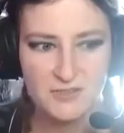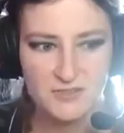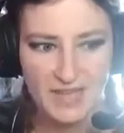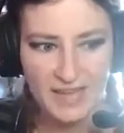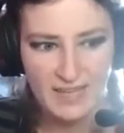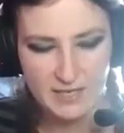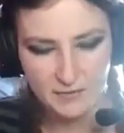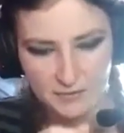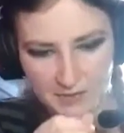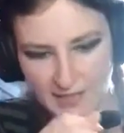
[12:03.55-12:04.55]
so that kind
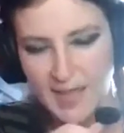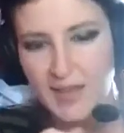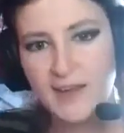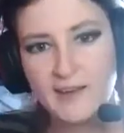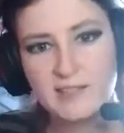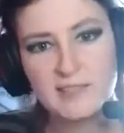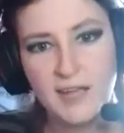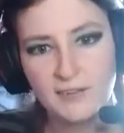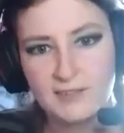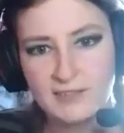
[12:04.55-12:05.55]
of line art
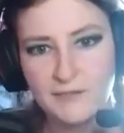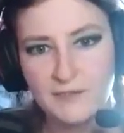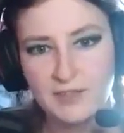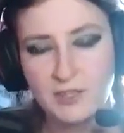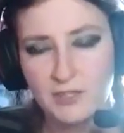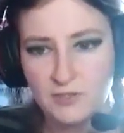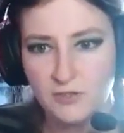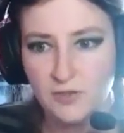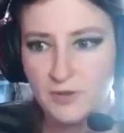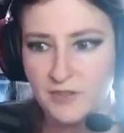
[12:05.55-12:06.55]
style's definitely
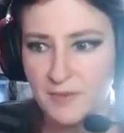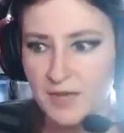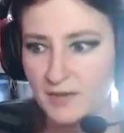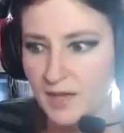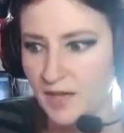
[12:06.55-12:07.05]
stuck with me.